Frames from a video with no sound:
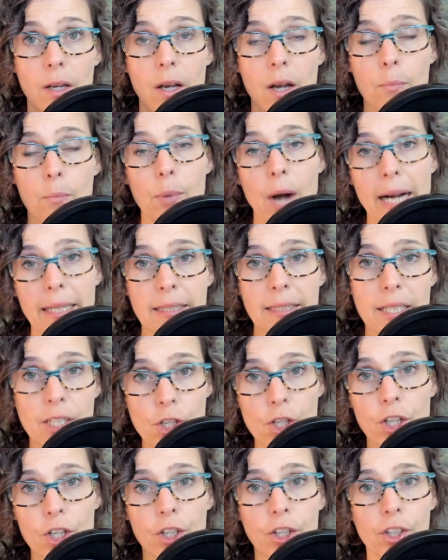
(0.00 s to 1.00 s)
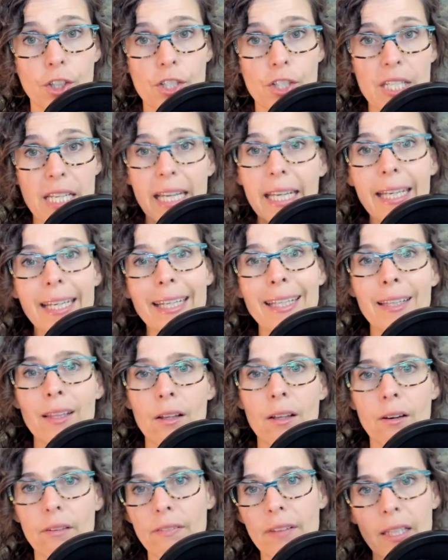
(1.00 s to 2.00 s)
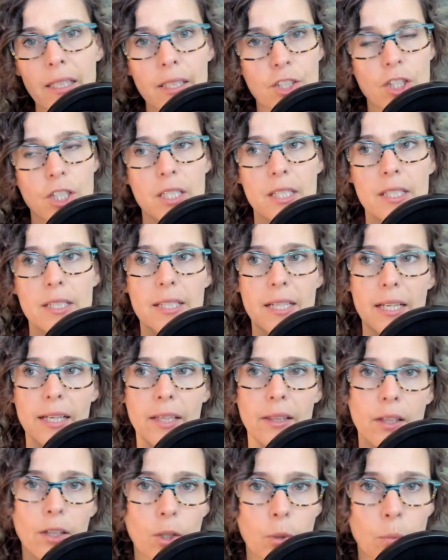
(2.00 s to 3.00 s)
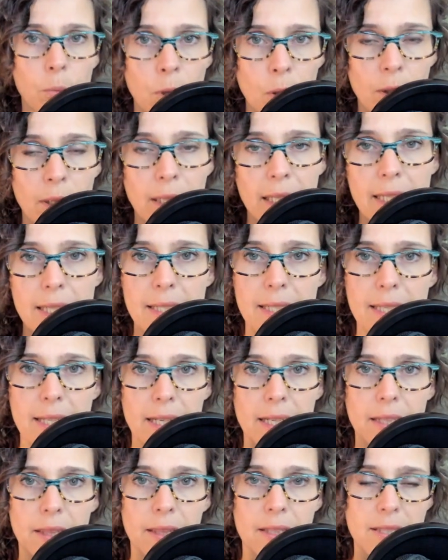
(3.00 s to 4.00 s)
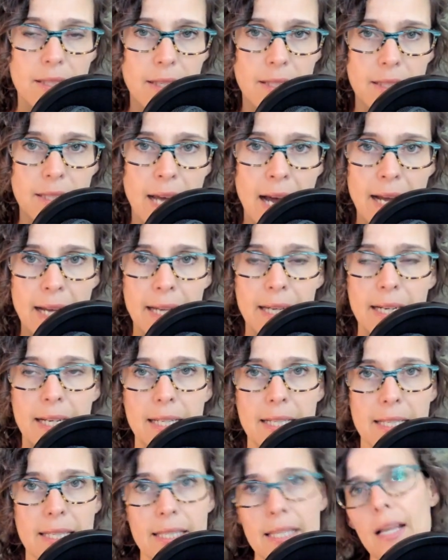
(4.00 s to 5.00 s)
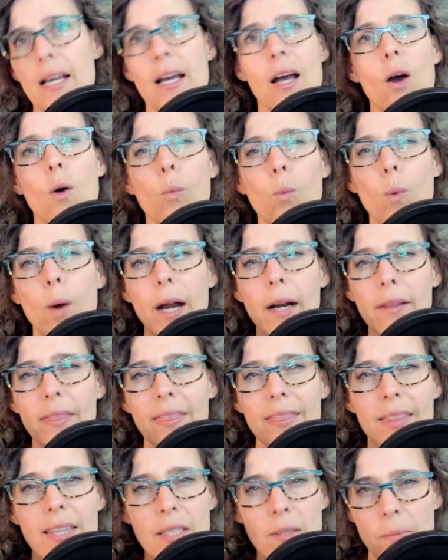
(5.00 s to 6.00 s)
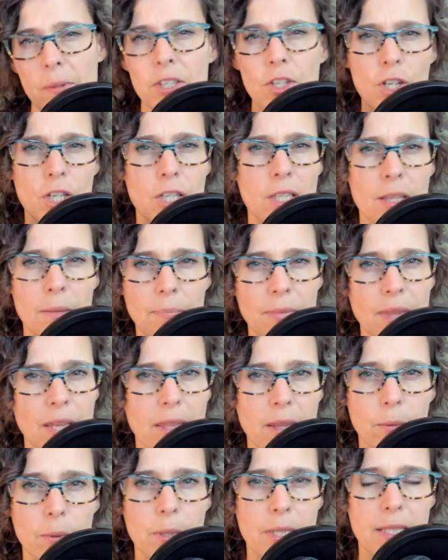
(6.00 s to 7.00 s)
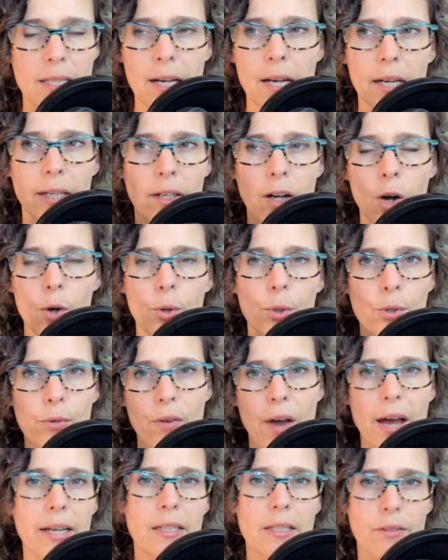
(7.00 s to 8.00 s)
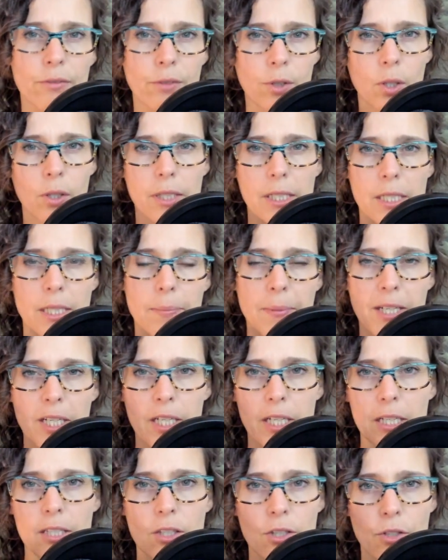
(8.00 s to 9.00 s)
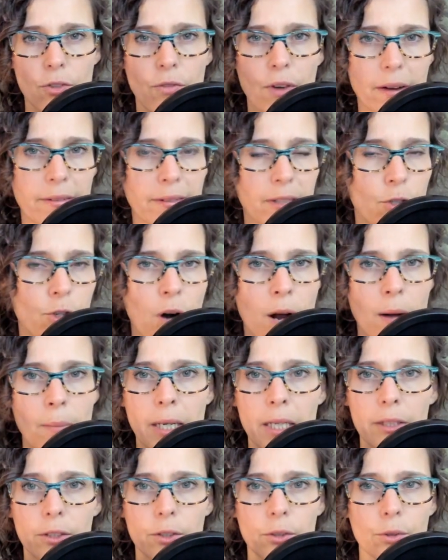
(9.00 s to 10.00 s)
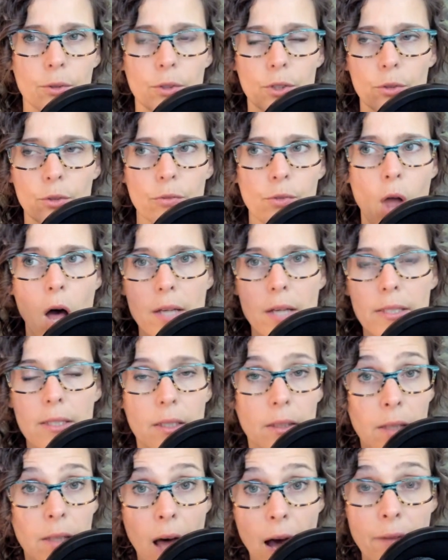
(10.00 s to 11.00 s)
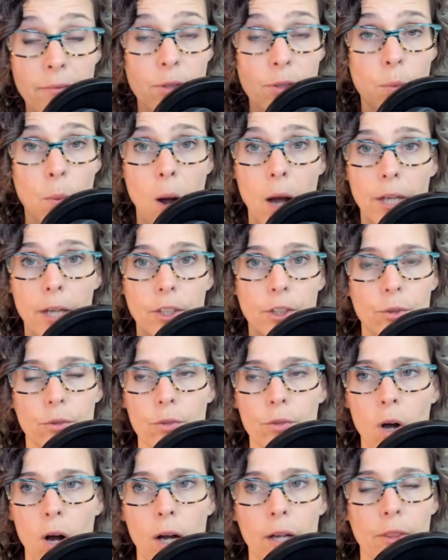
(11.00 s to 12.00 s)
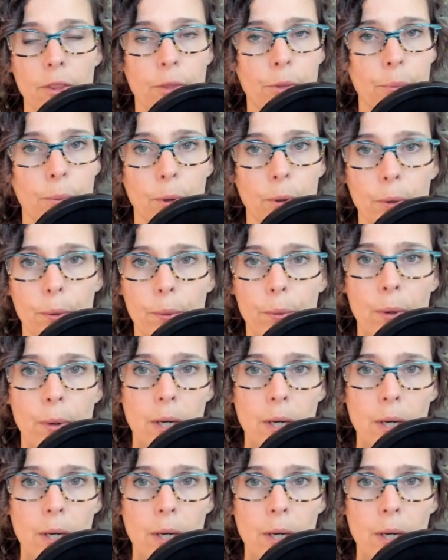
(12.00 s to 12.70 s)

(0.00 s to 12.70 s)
practitioners in the villages, in the communities, in the societies, where this was just something that was done. Oh, you've had a difficult experience, you've had a trauma, you've lost a loved one, you've gone through